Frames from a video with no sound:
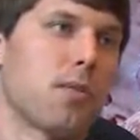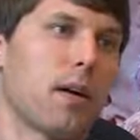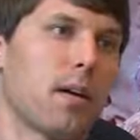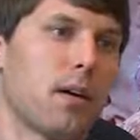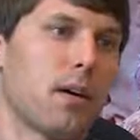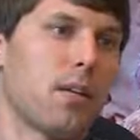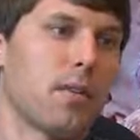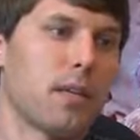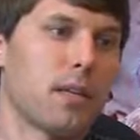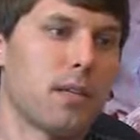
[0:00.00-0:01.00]
right
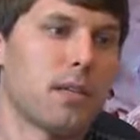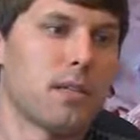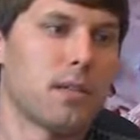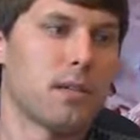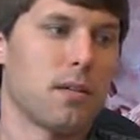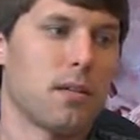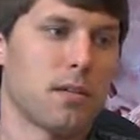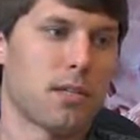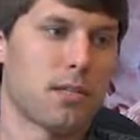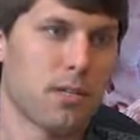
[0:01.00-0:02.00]
now it is
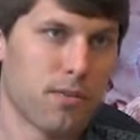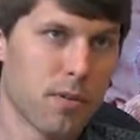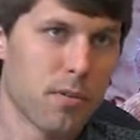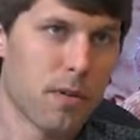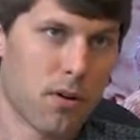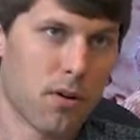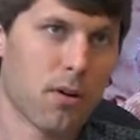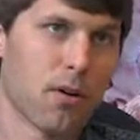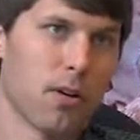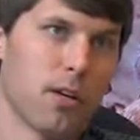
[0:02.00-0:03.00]
extremely
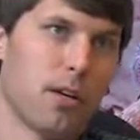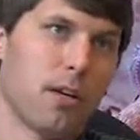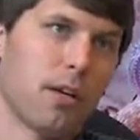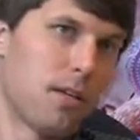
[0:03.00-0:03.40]
hard